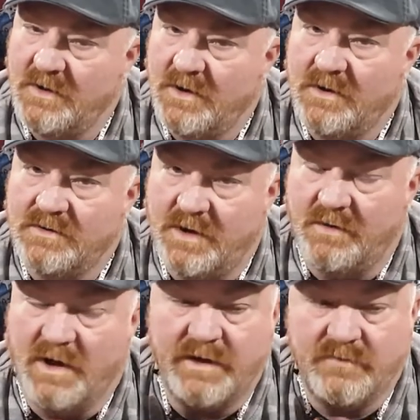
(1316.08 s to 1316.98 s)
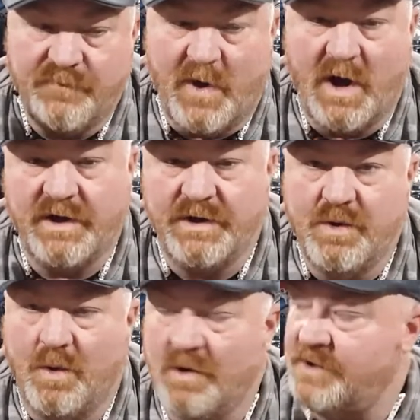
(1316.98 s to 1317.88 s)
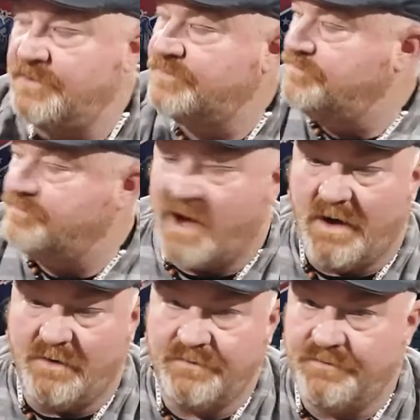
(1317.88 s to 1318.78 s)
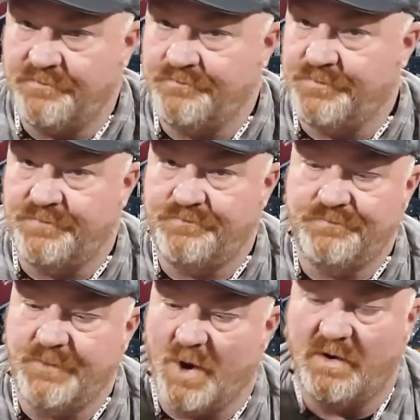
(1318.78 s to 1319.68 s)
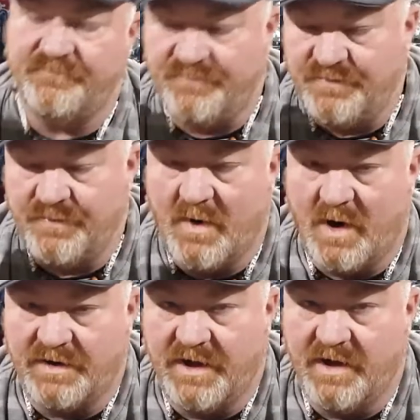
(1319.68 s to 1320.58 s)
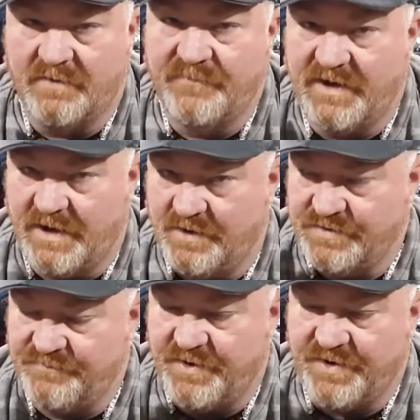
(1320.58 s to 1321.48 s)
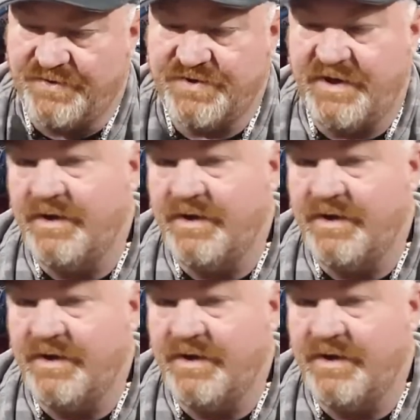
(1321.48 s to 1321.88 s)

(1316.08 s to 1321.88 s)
And they were like, fucking cool, because I don't know if on the other videos if you can see,